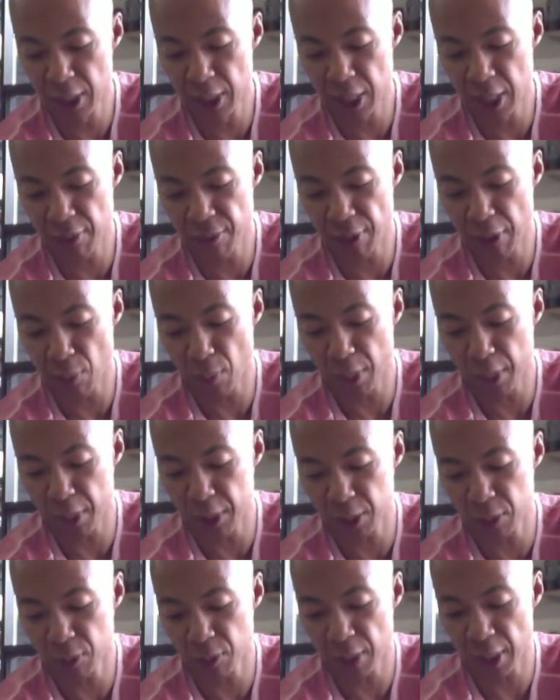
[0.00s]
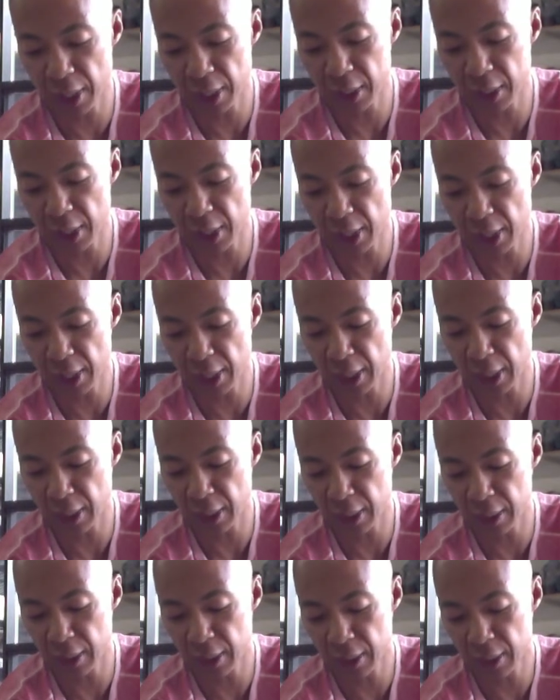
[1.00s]
if I want to create
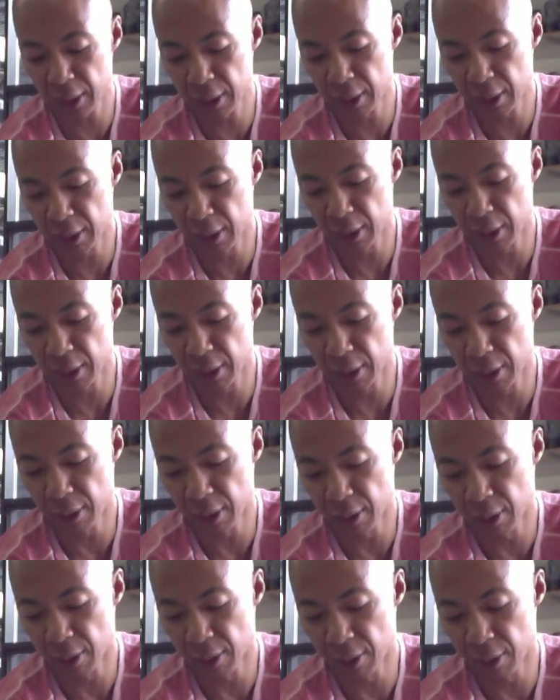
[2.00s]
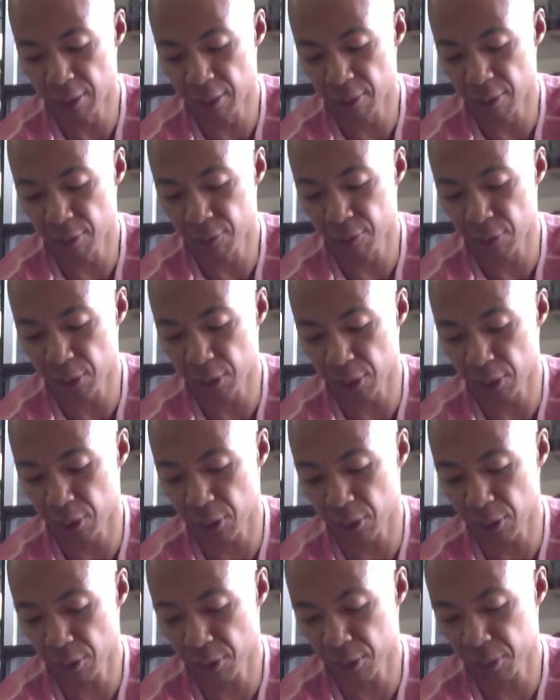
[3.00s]
a
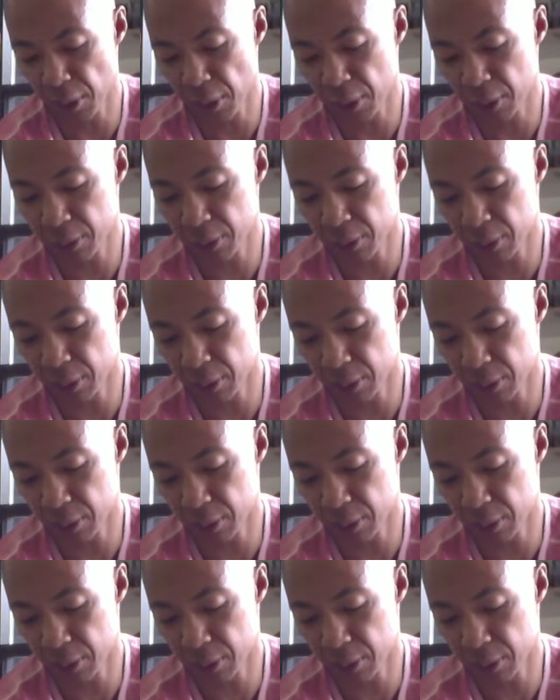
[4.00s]
fuller throat.